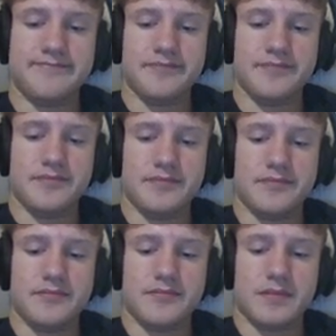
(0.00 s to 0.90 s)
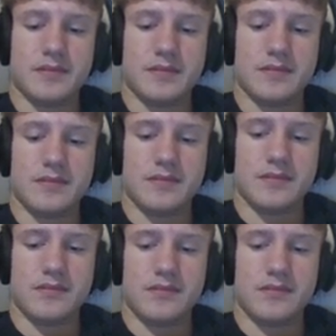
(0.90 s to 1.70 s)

No one is speaking in this clip.